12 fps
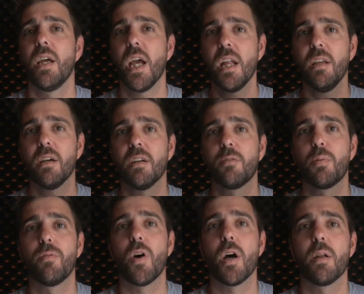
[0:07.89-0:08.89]
NDIS
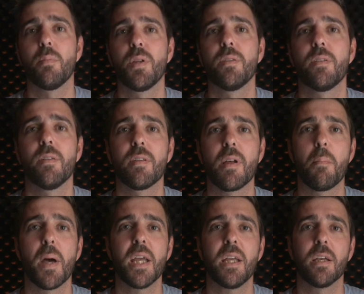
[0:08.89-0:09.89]
provider businesses are
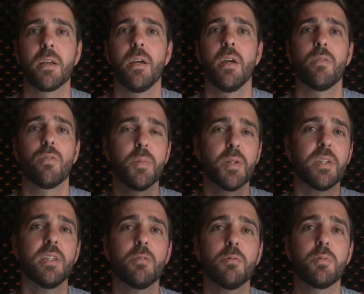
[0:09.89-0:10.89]
making from a
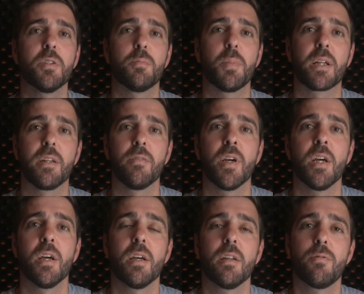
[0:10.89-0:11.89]
digital perspective
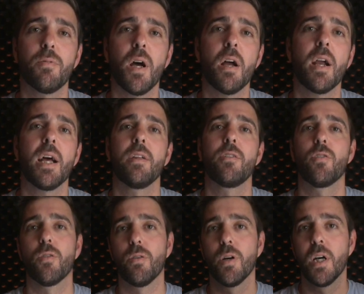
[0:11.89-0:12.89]
as far as
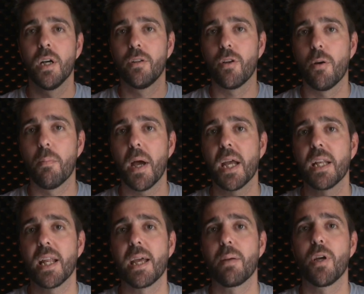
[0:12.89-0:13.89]
your domain
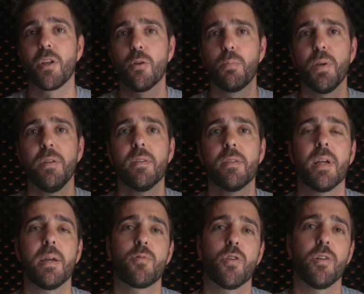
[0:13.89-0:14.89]
name and your business
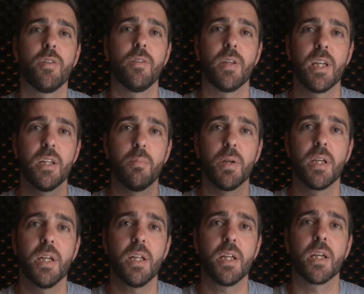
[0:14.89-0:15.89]
name choices in the
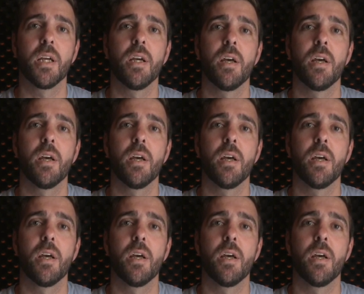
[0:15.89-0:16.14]
beginning